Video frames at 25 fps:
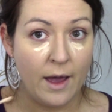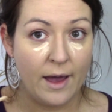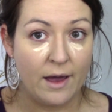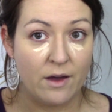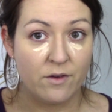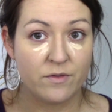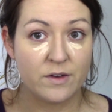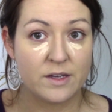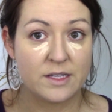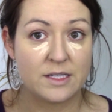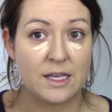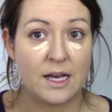
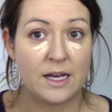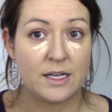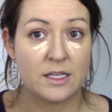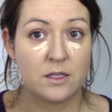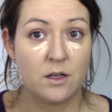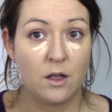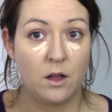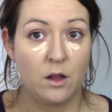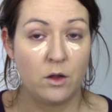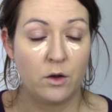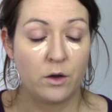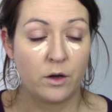emphasize
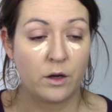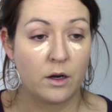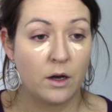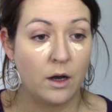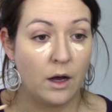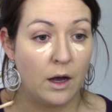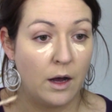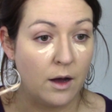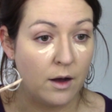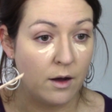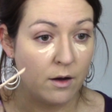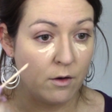the
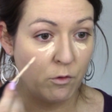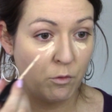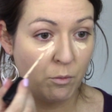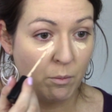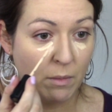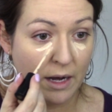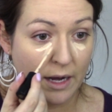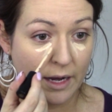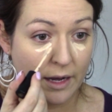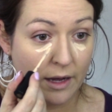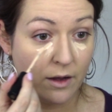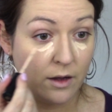look of
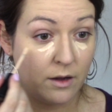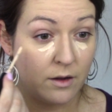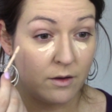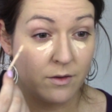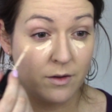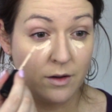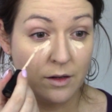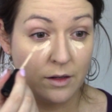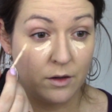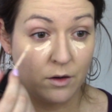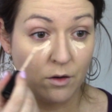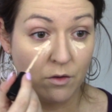my
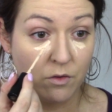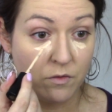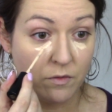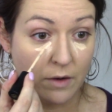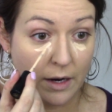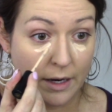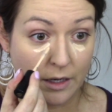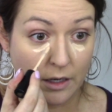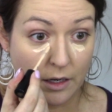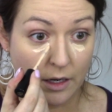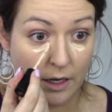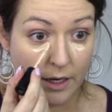little
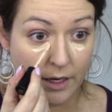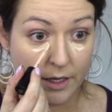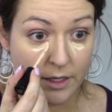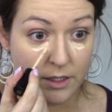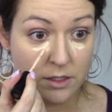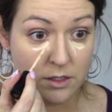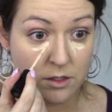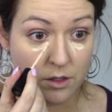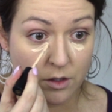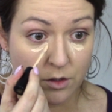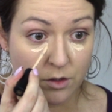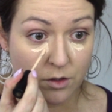fine
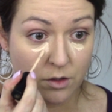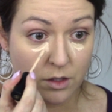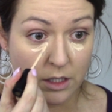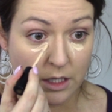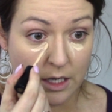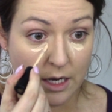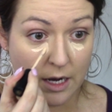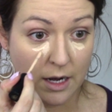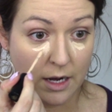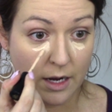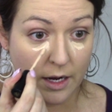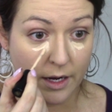lines under
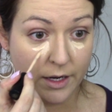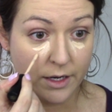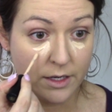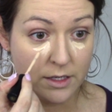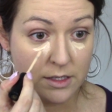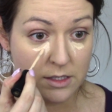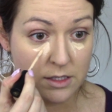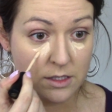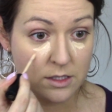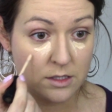the eyes.